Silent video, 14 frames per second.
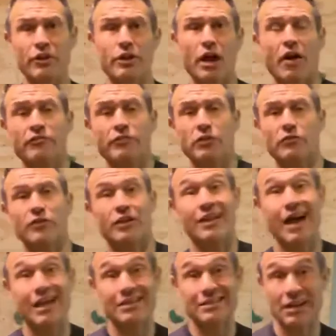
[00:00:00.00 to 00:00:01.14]
often over the
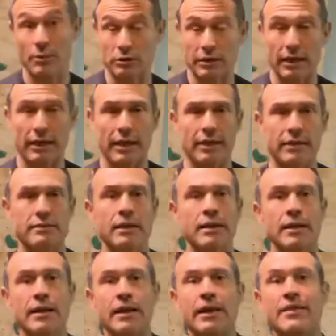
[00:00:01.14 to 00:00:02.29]
last couple decades,
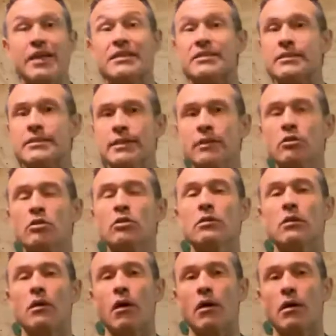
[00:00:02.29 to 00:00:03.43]
and that's single
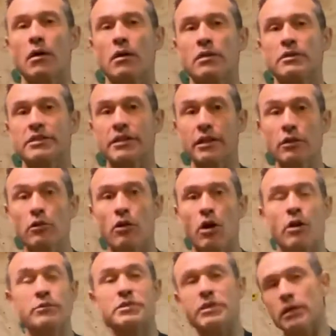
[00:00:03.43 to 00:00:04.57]
arm,
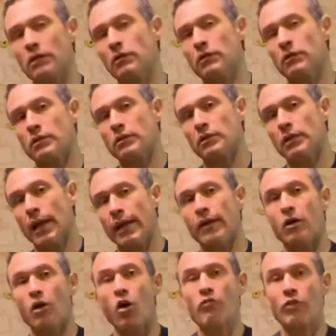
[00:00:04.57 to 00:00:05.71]
single leg
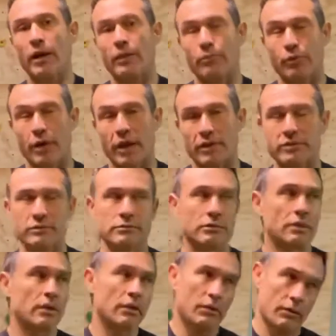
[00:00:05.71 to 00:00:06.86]
overhead press.
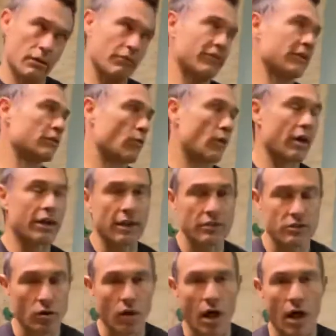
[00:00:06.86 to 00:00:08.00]
Victor, why are you getting
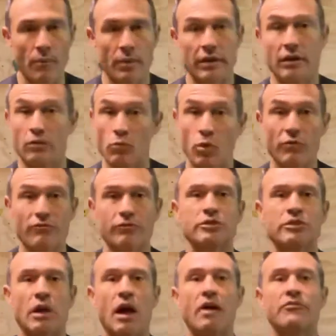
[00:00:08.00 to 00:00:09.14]
so complicated? Well, first
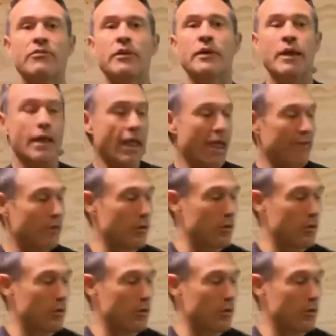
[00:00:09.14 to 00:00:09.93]
off, everyone